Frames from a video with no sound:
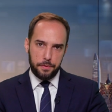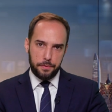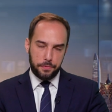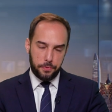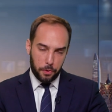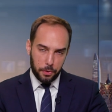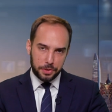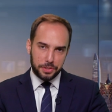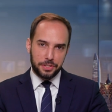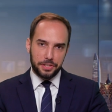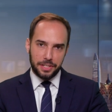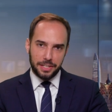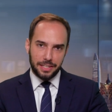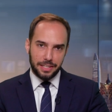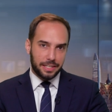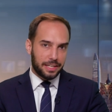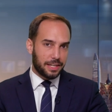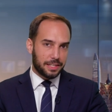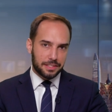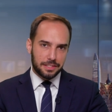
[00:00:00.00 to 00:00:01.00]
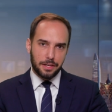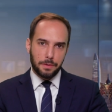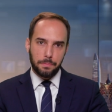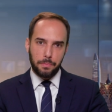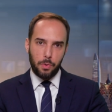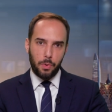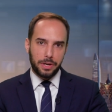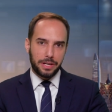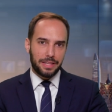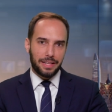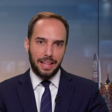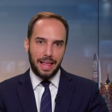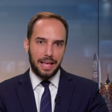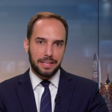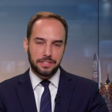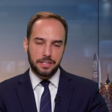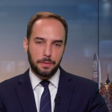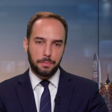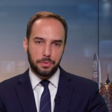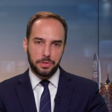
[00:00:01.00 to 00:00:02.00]
Fortunately, at some point in the
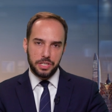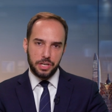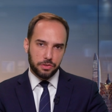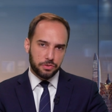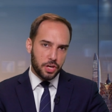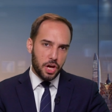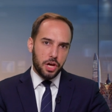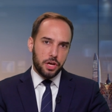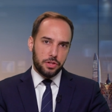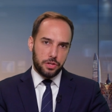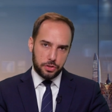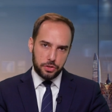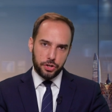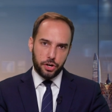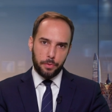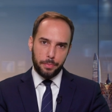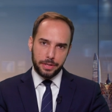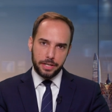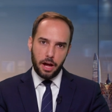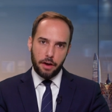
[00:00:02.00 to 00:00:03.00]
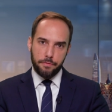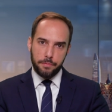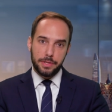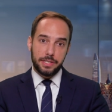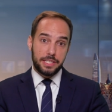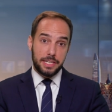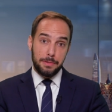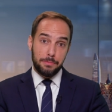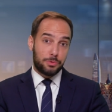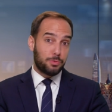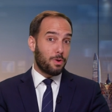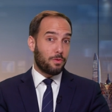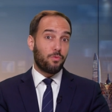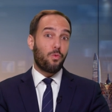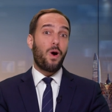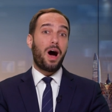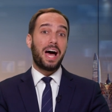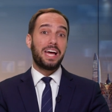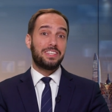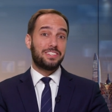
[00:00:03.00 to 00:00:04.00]
last couple years, the German government seems to have
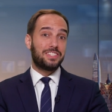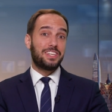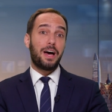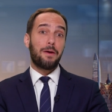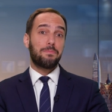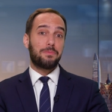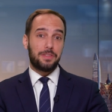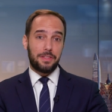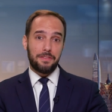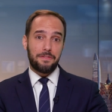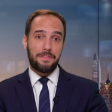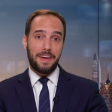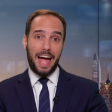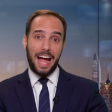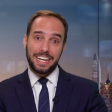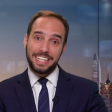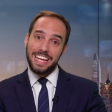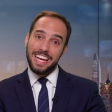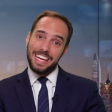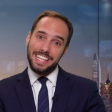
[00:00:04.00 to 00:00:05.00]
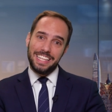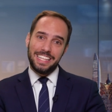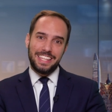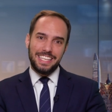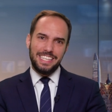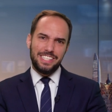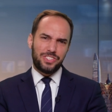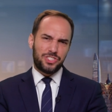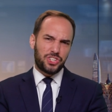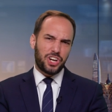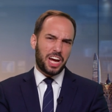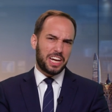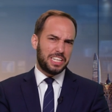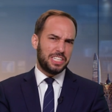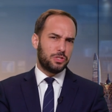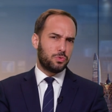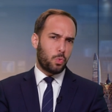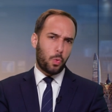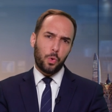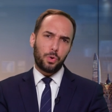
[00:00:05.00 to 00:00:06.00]
wised up to the fact that these
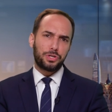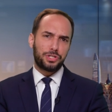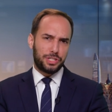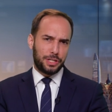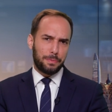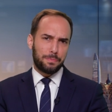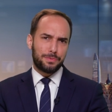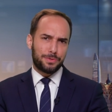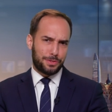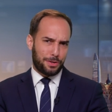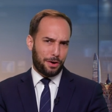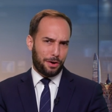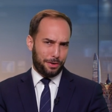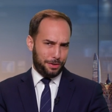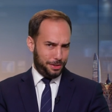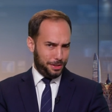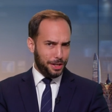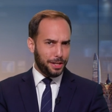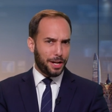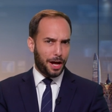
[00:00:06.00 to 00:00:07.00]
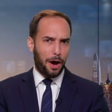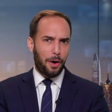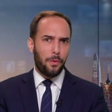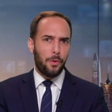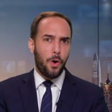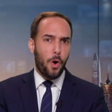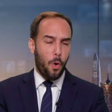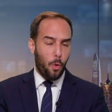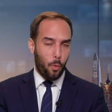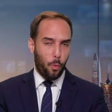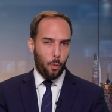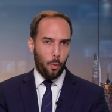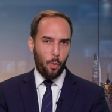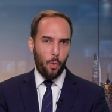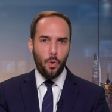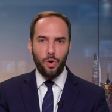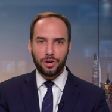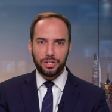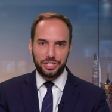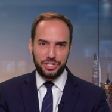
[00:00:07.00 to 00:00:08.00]
Chinese warships are, you know,
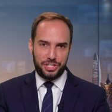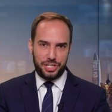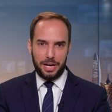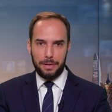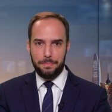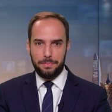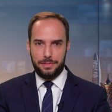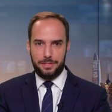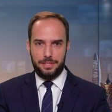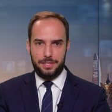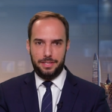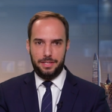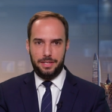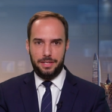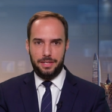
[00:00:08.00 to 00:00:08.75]
warships.